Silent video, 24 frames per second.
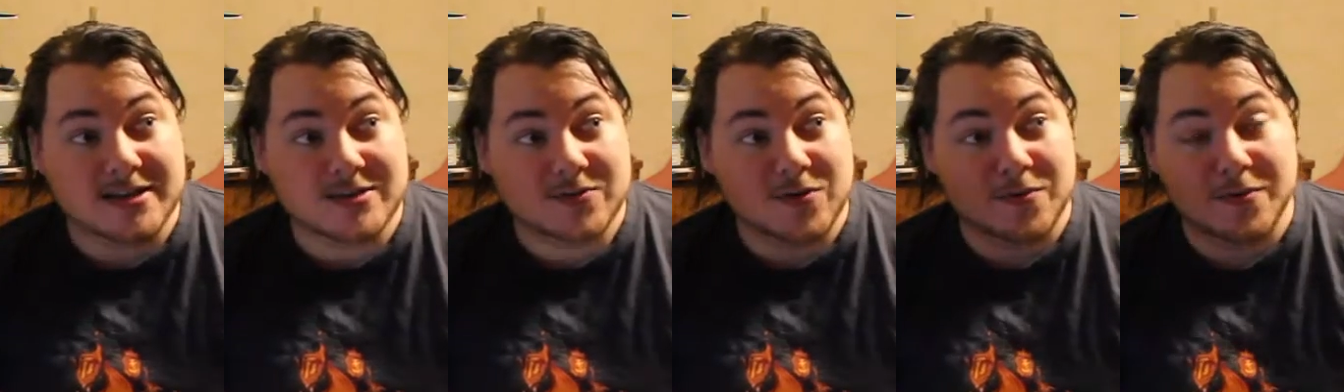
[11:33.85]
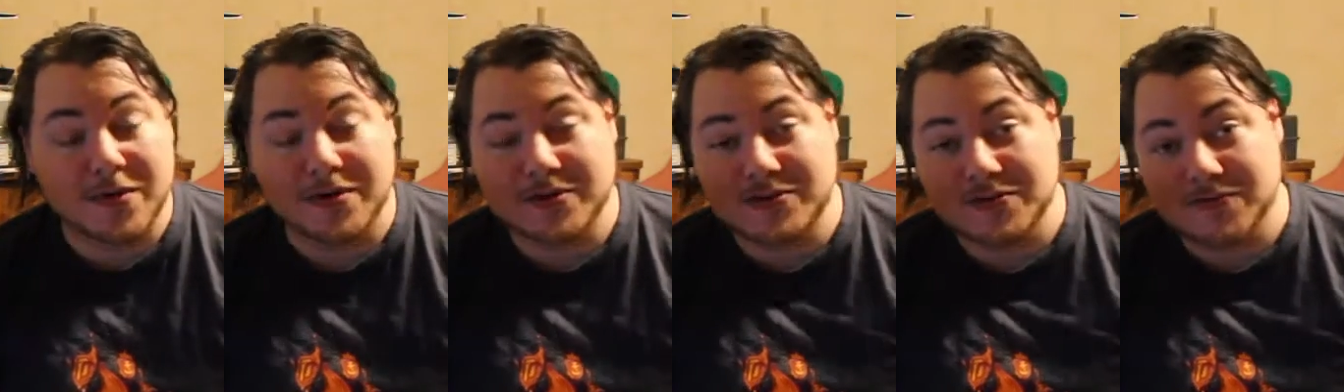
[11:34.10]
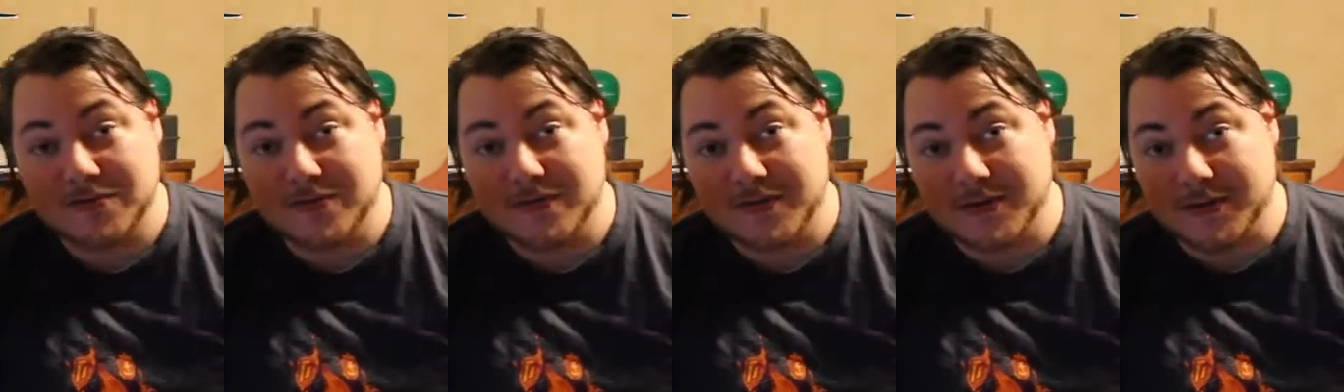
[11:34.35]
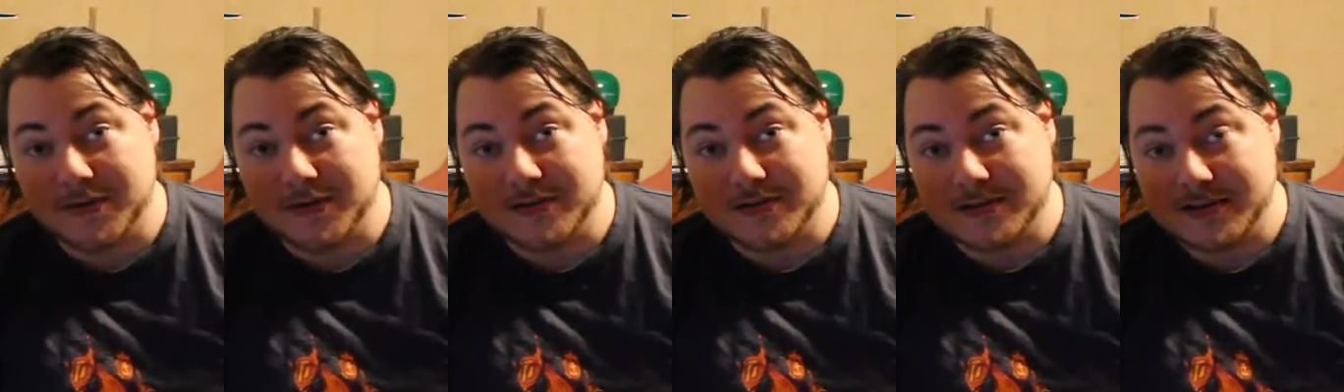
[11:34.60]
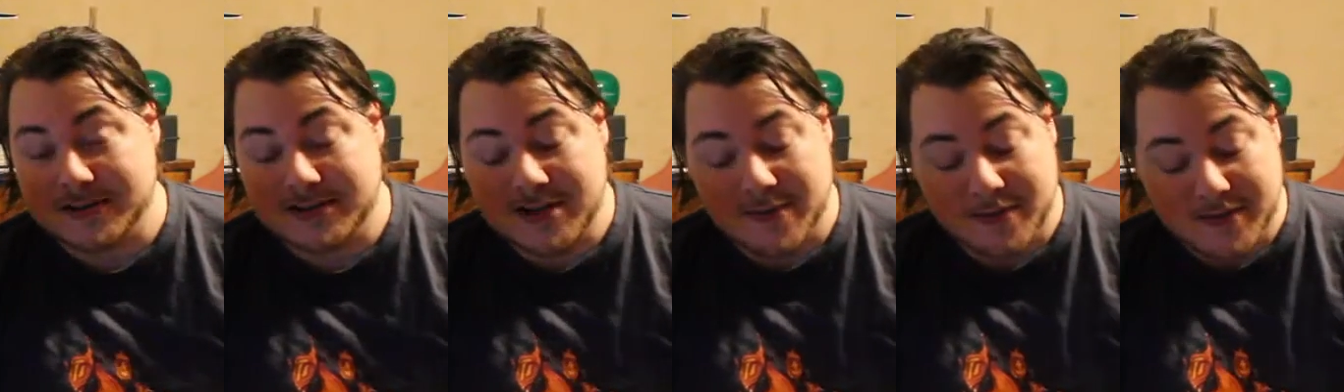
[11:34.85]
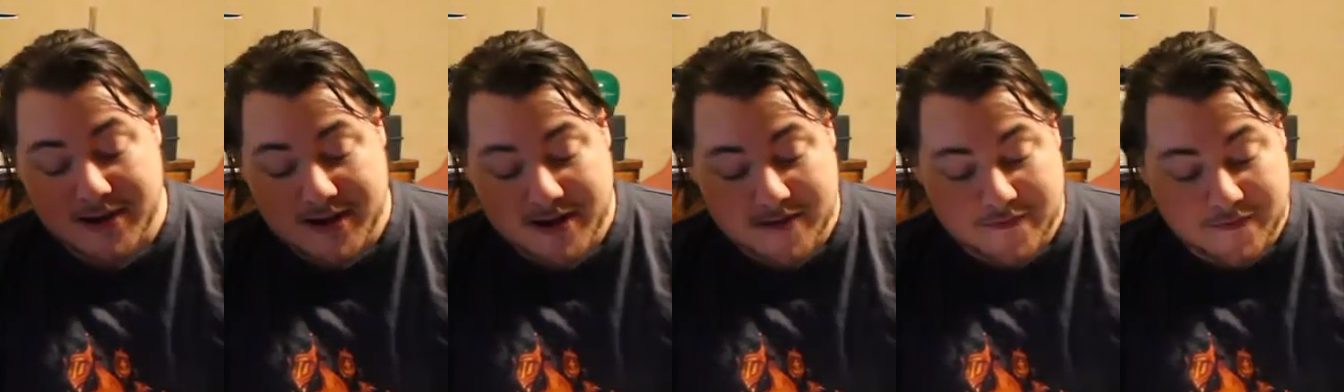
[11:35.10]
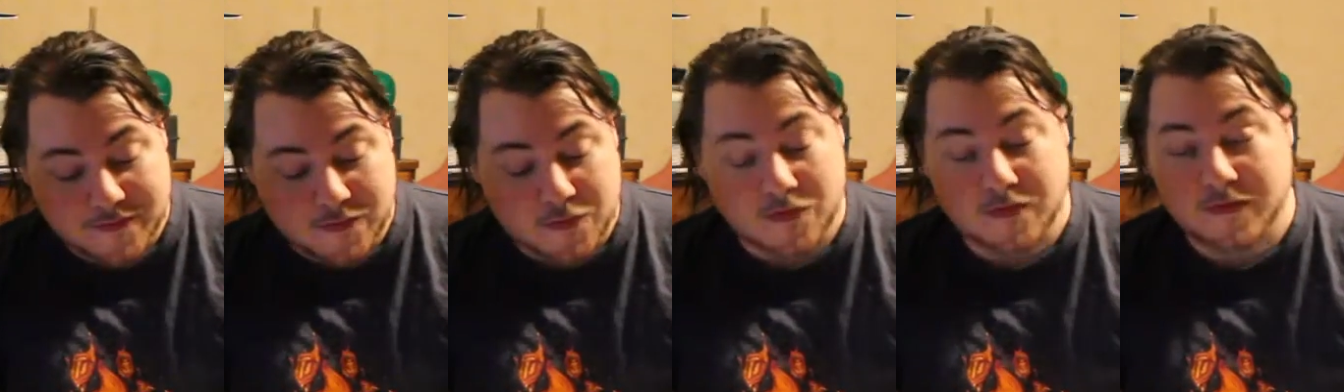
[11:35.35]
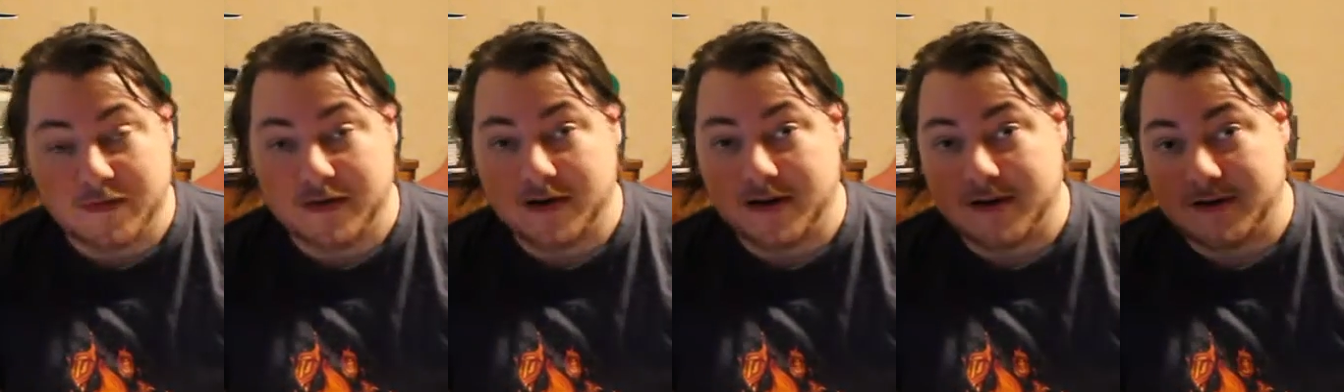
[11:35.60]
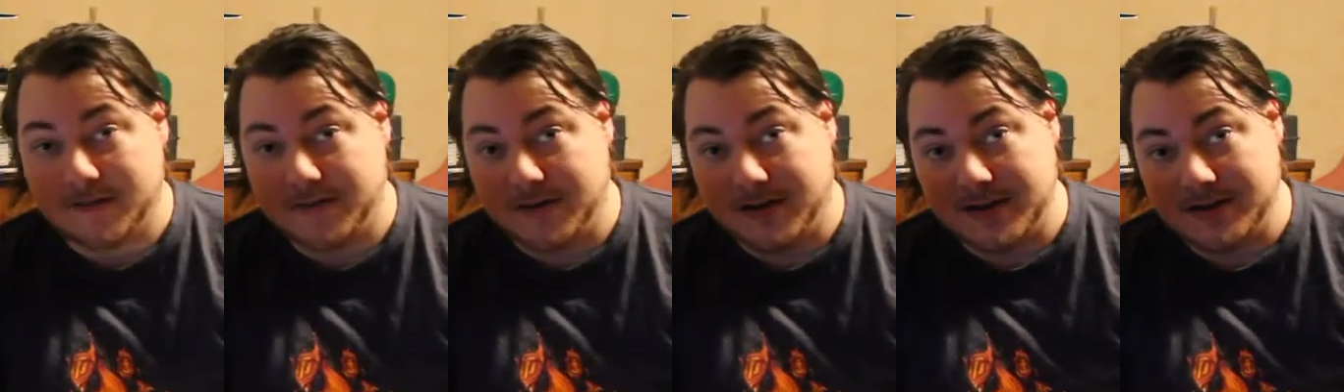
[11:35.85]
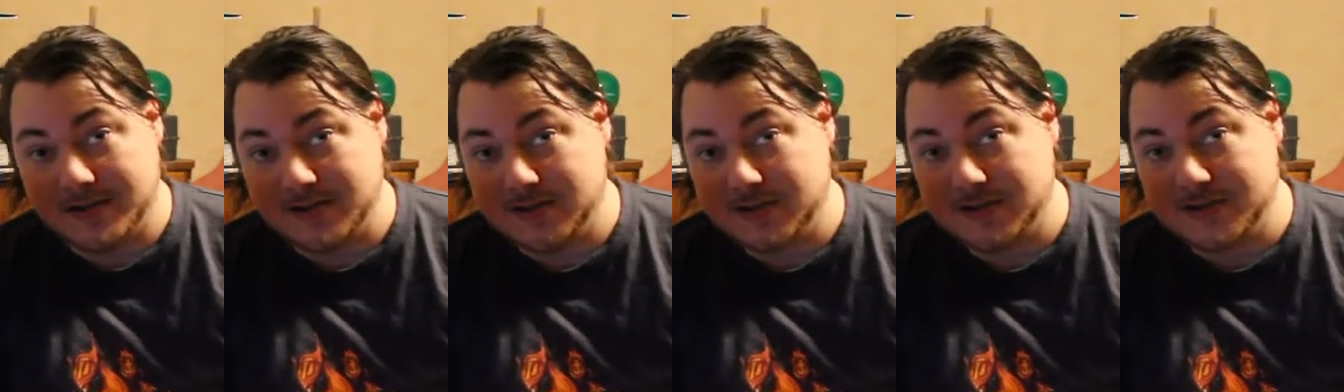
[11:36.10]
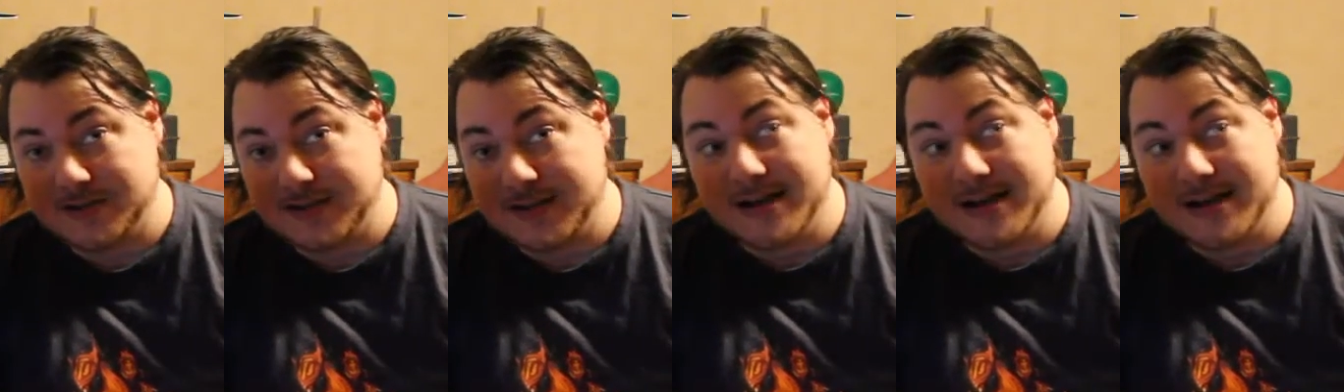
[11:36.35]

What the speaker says: so I won't be able to review it. It's coming out for all VR devices,